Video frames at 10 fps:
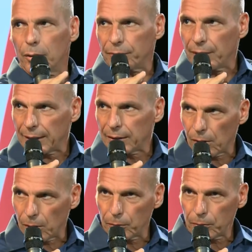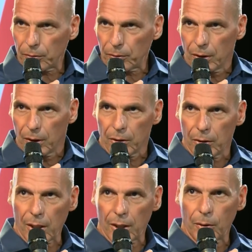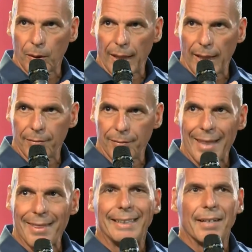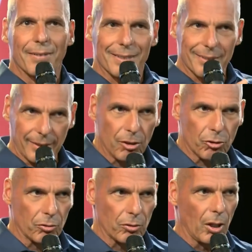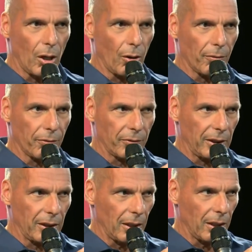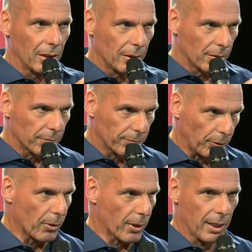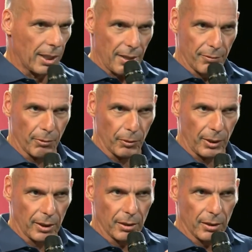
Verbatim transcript: of green growth, you're going to have the devastation of the flora and the fauna